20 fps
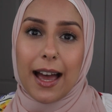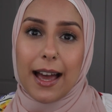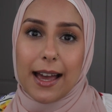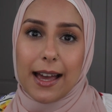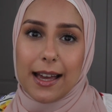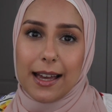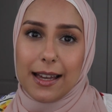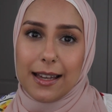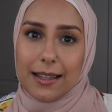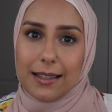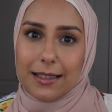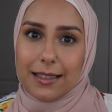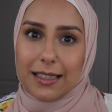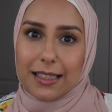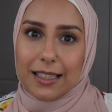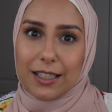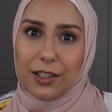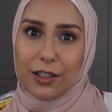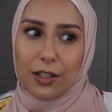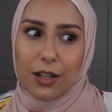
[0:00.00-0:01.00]
and
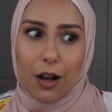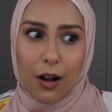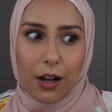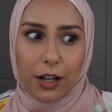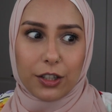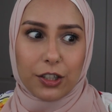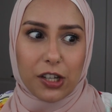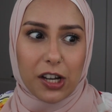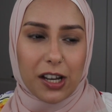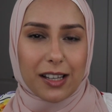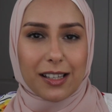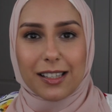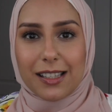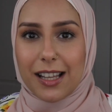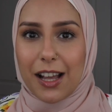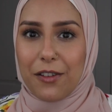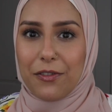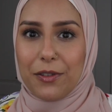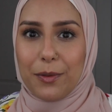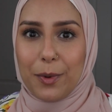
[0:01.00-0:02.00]
not just
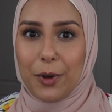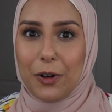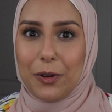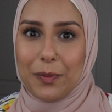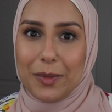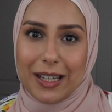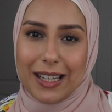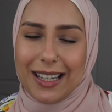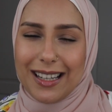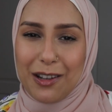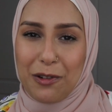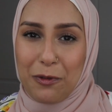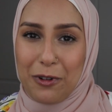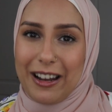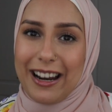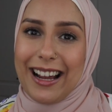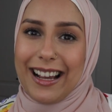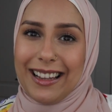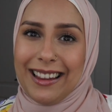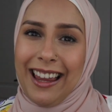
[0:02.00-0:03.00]
stuff about me and what
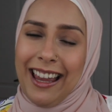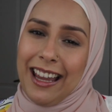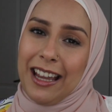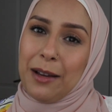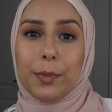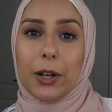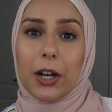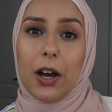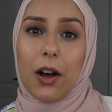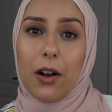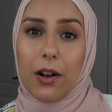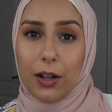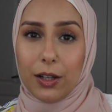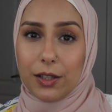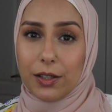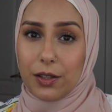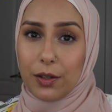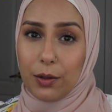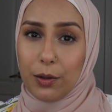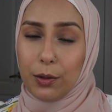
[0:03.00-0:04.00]
I like, but
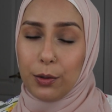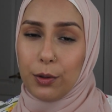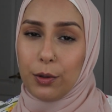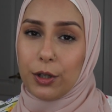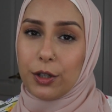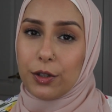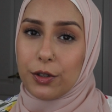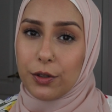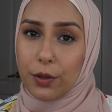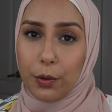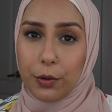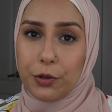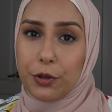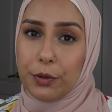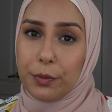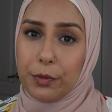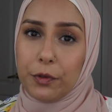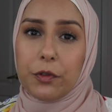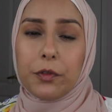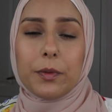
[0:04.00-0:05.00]
also social
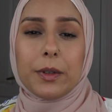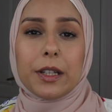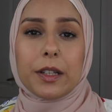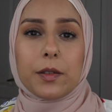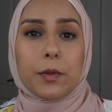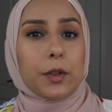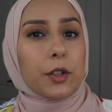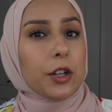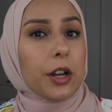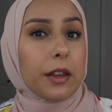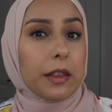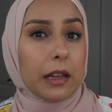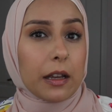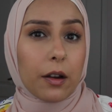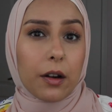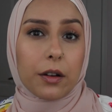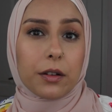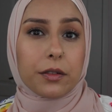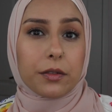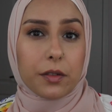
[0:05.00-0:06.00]
movements, which I think
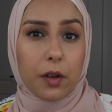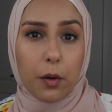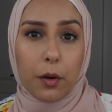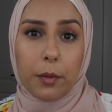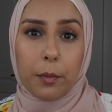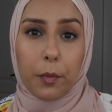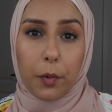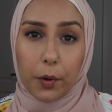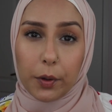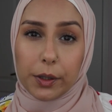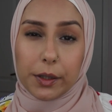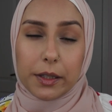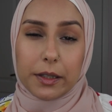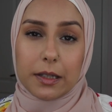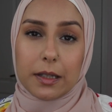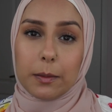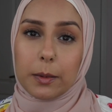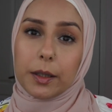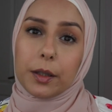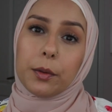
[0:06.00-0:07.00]
are so important
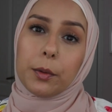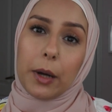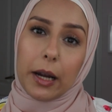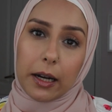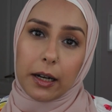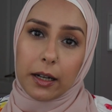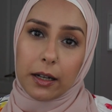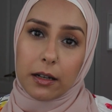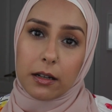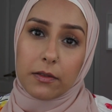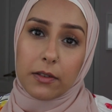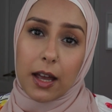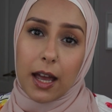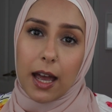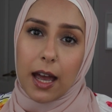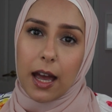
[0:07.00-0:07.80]
to be aware of,